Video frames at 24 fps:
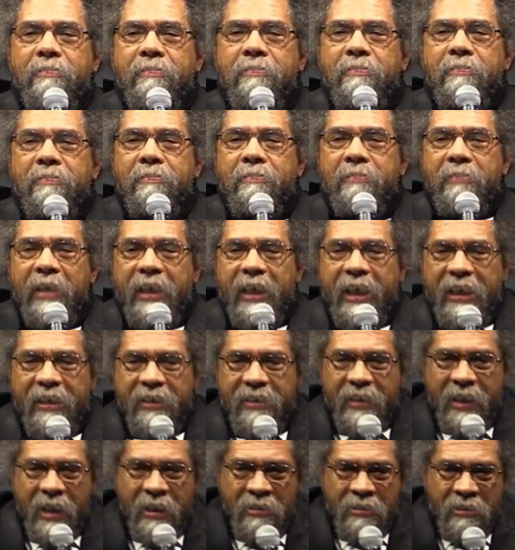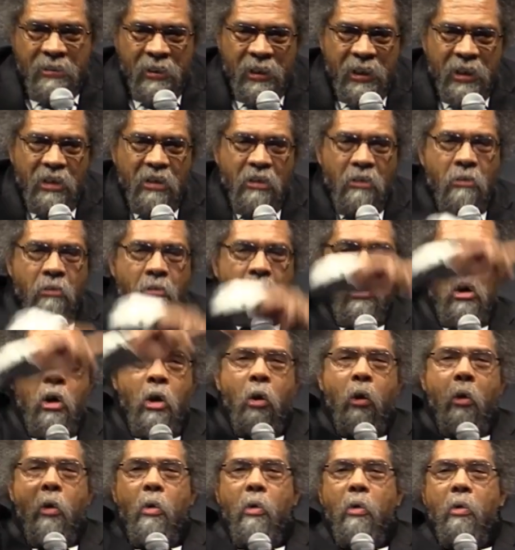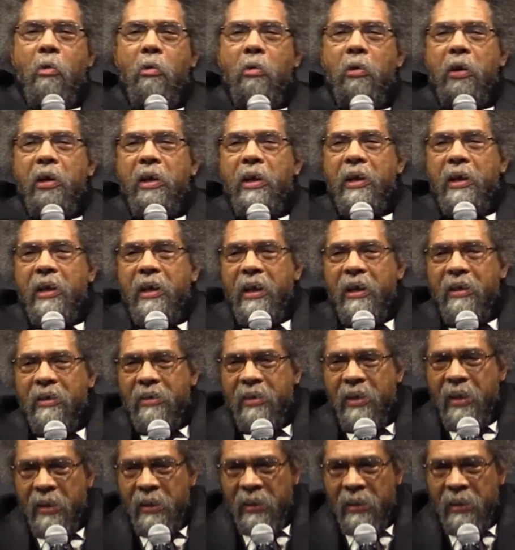to continually grow, continually